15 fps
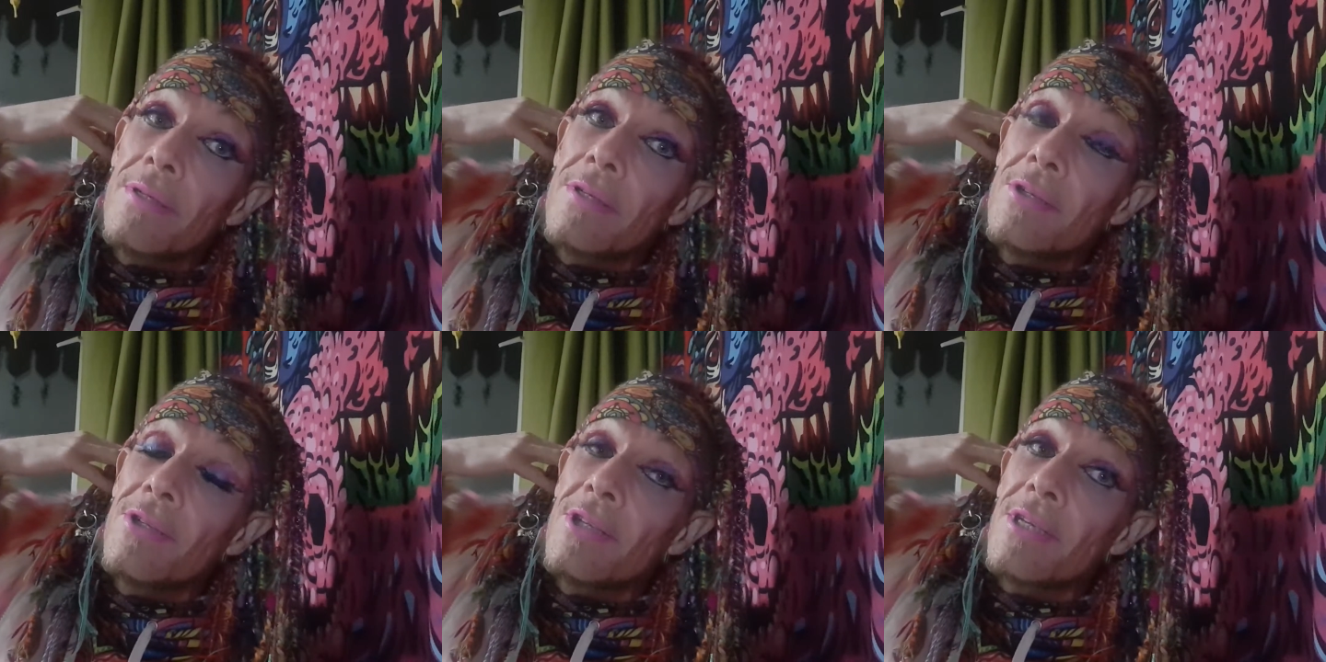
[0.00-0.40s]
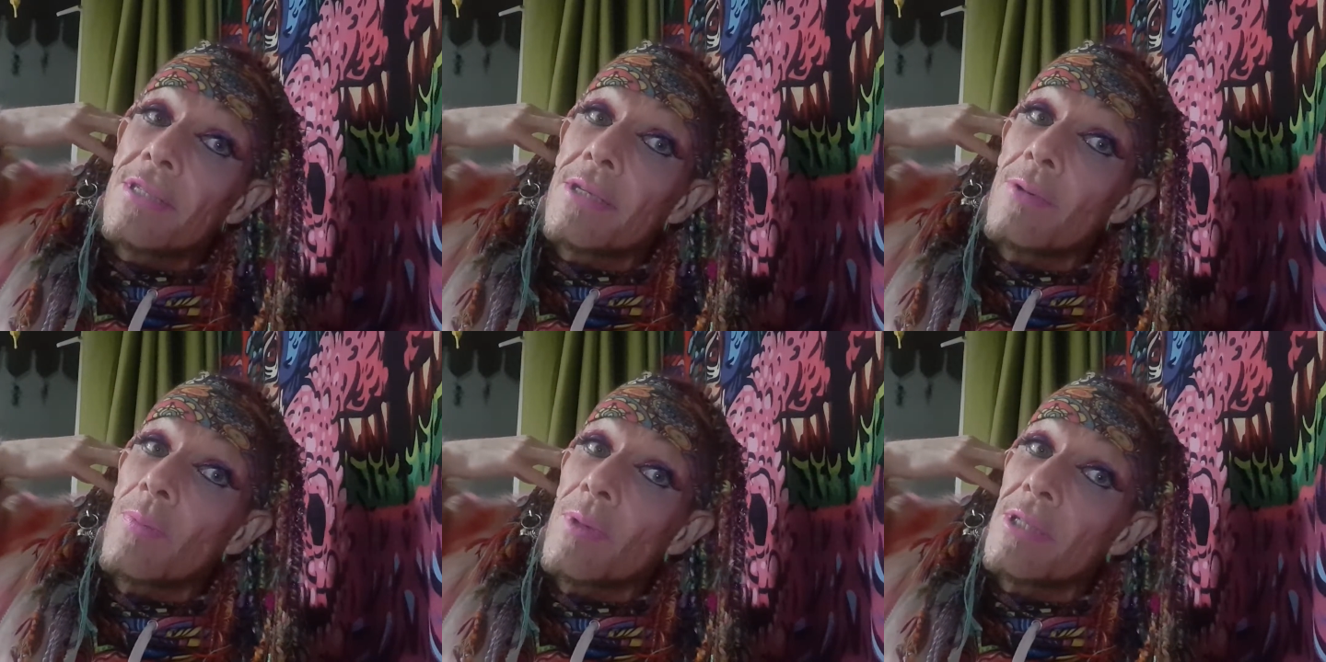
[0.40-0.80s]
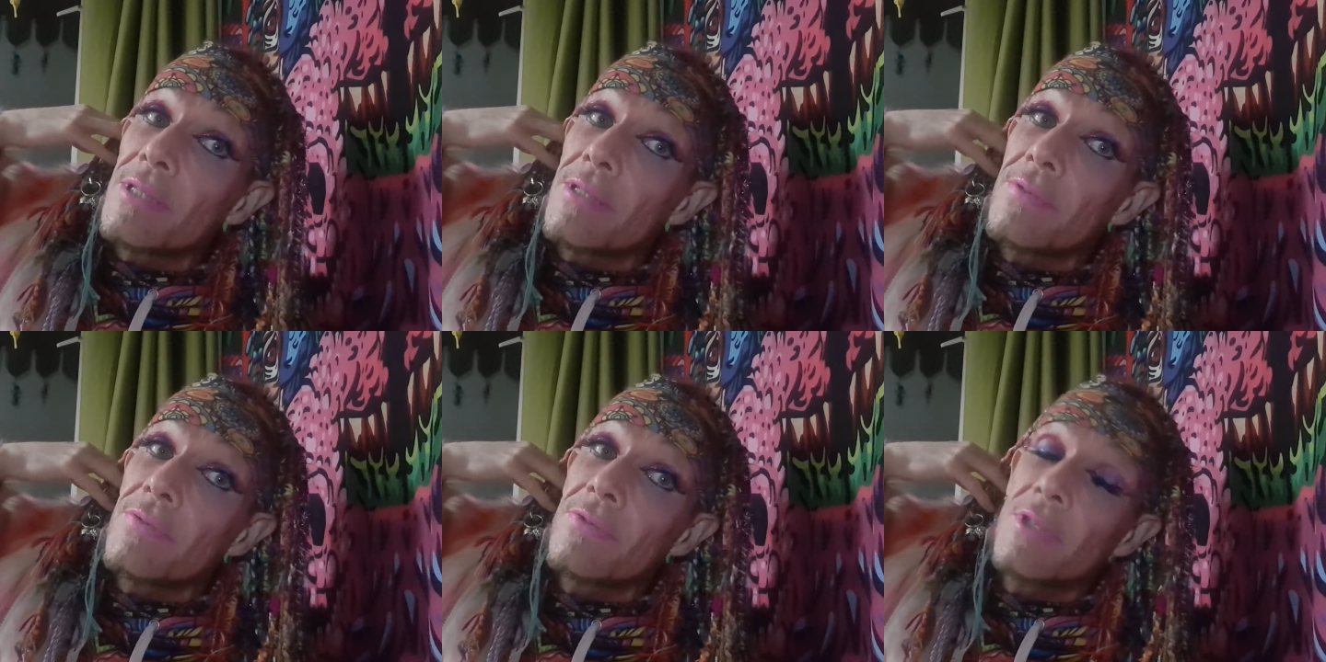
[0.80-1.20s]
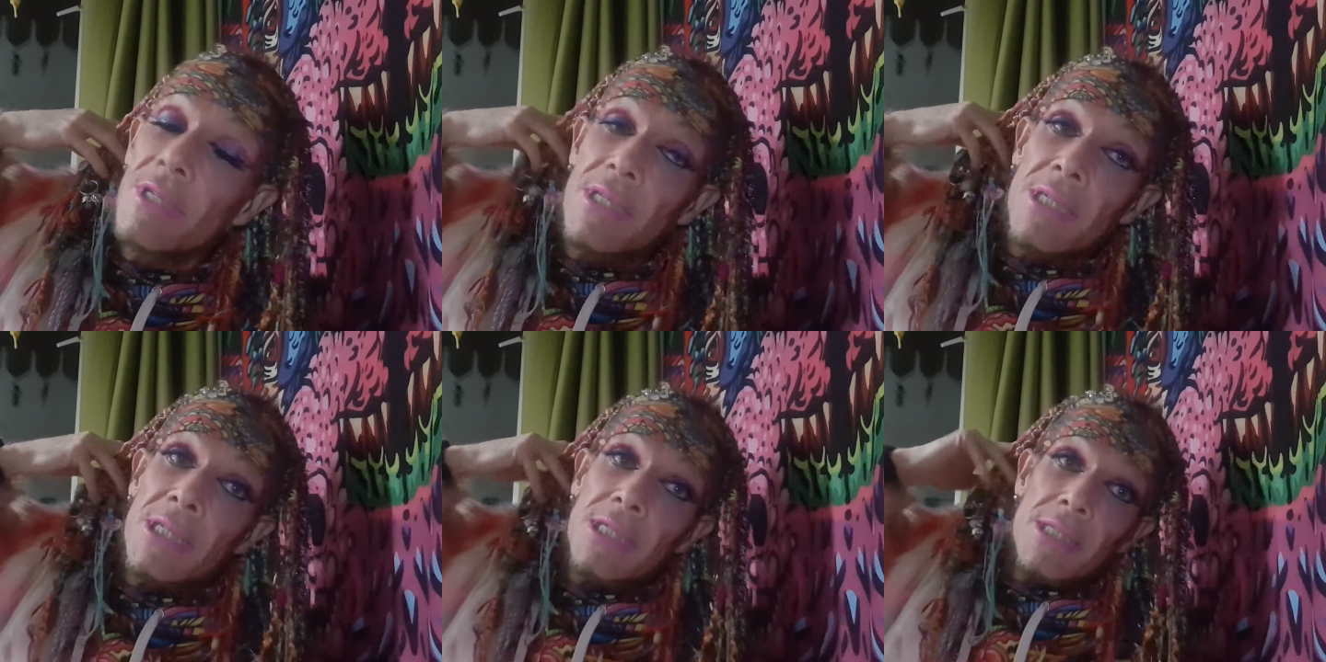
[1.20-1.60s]
You'd think they were massive.
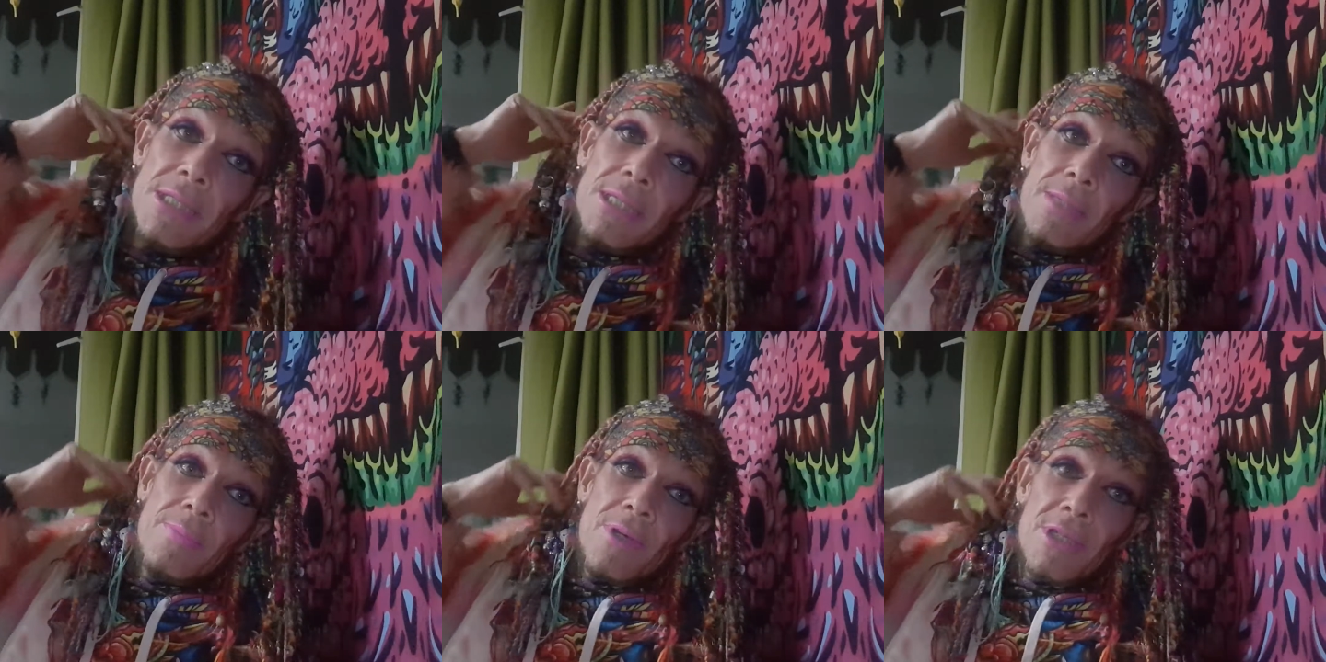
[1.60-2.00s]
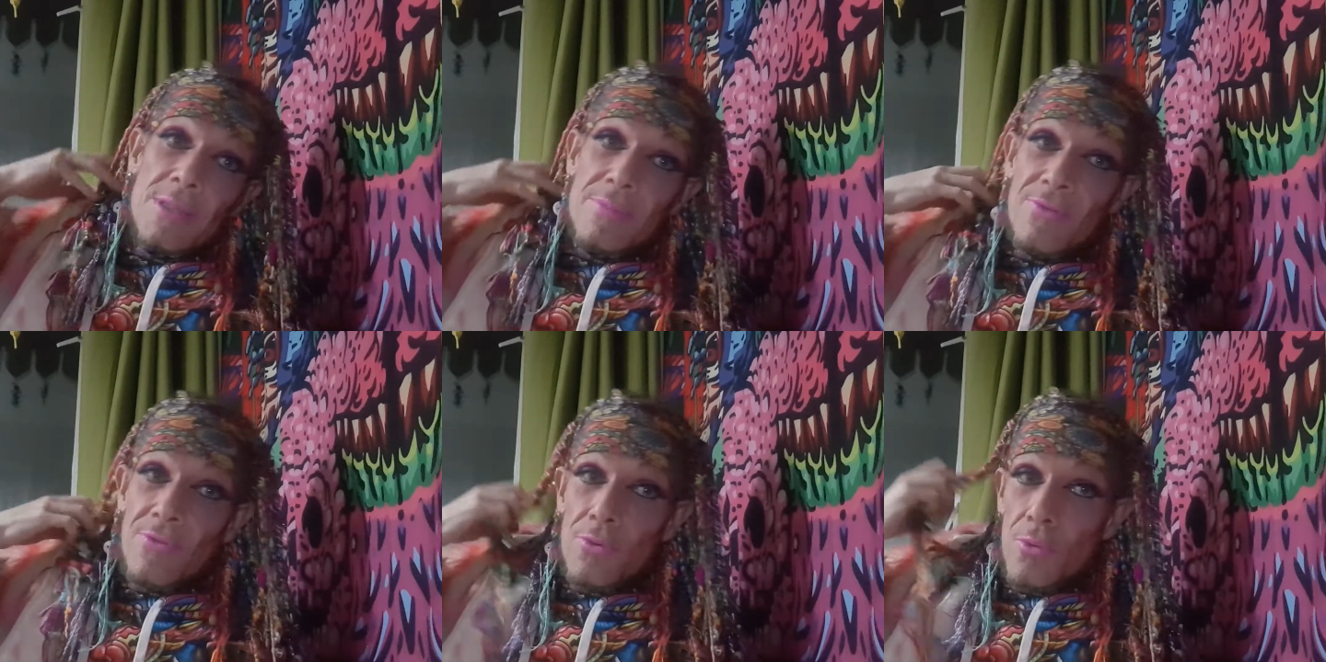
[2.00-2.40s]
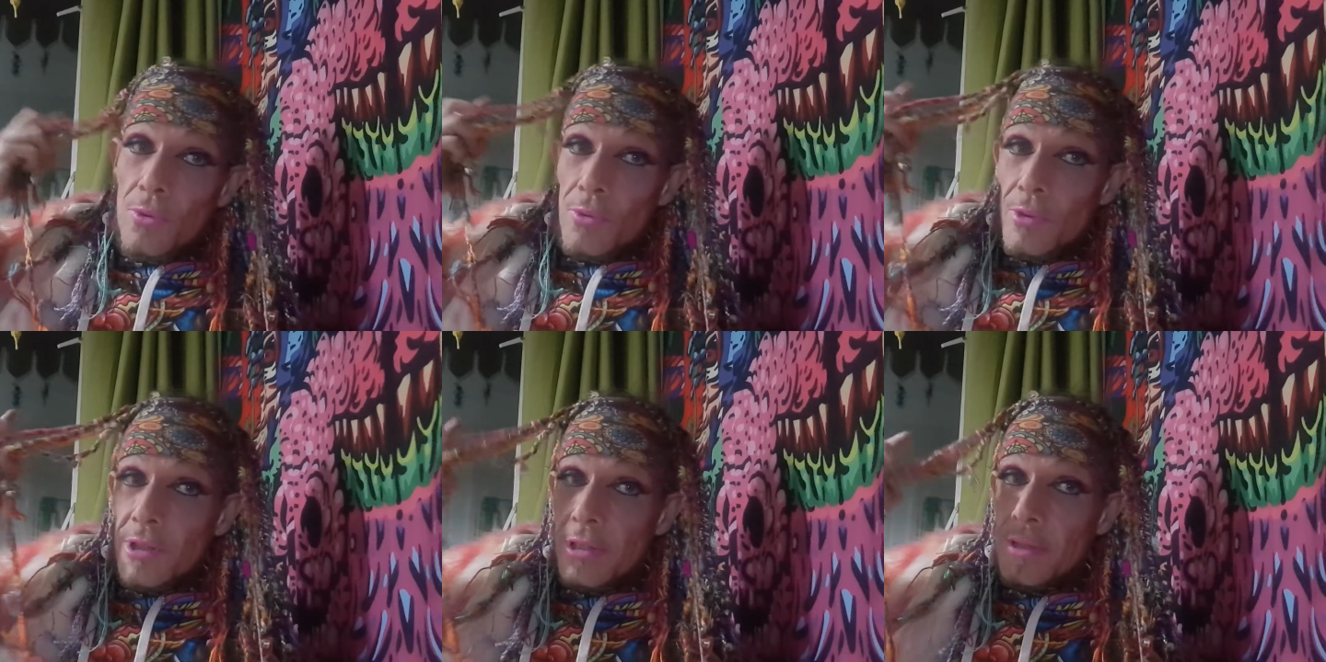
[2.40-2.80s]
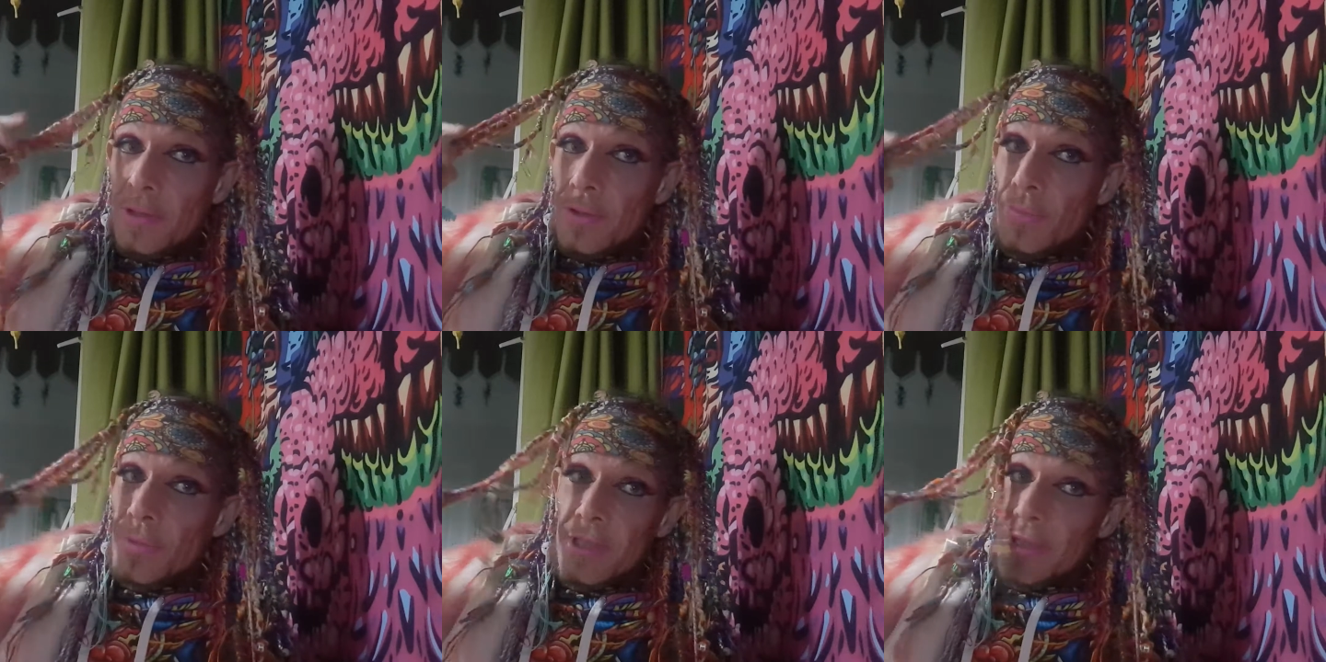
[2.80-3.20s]
So your makeup's fraud.
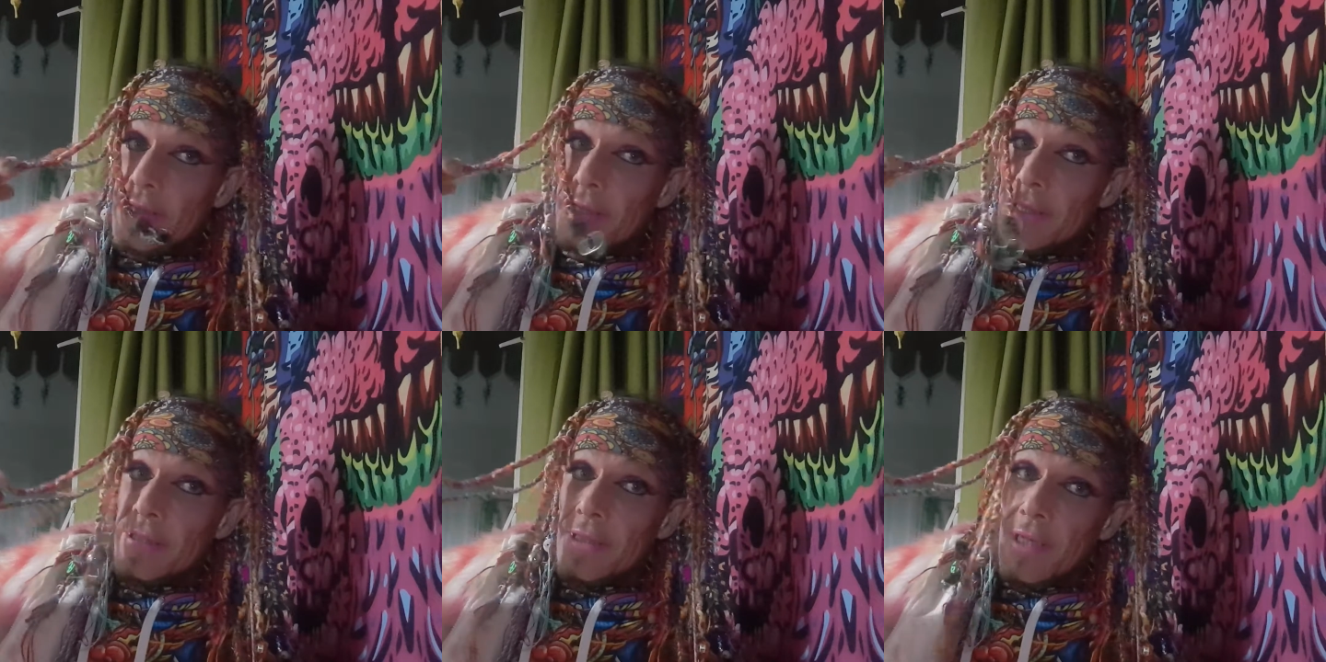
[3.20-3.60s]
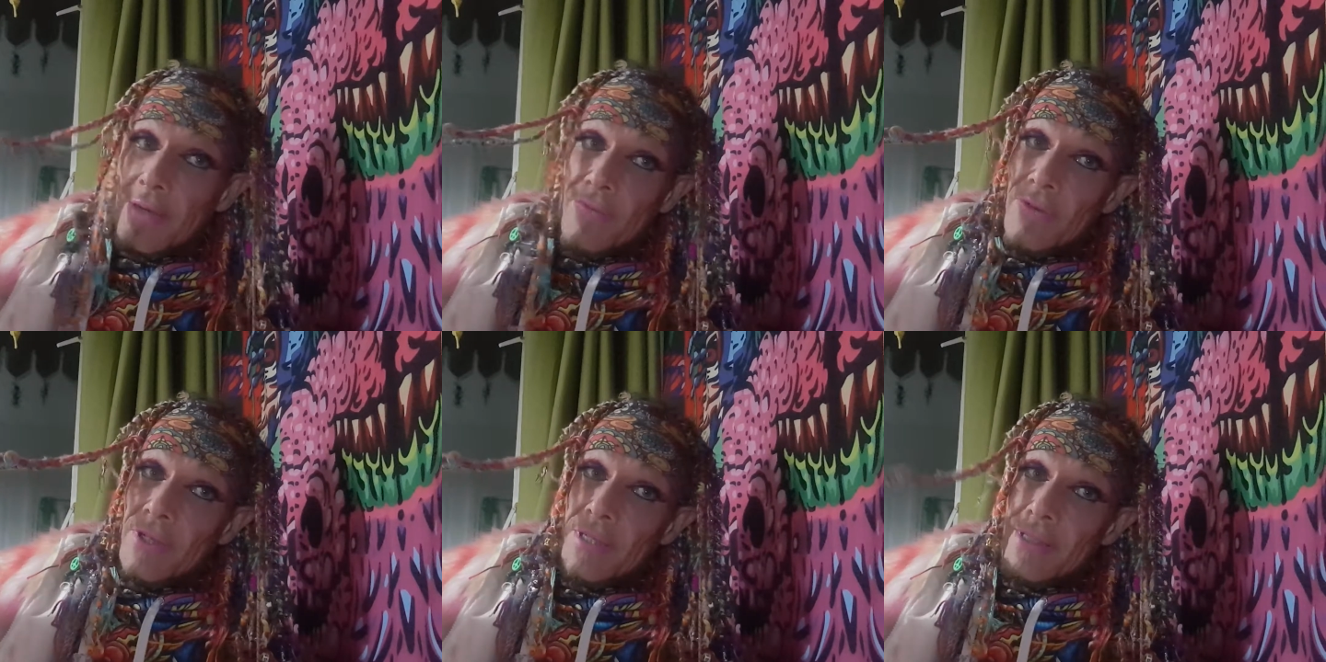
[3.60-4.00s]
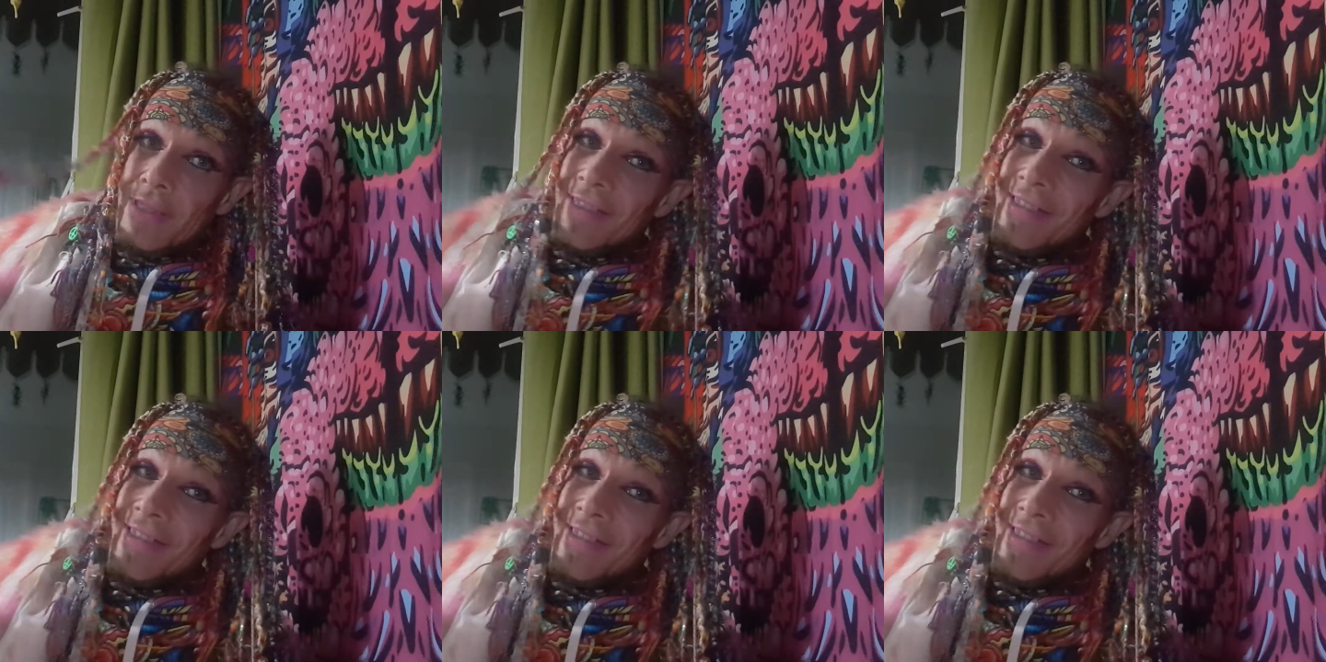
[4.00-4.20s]
Your message isn't that fair.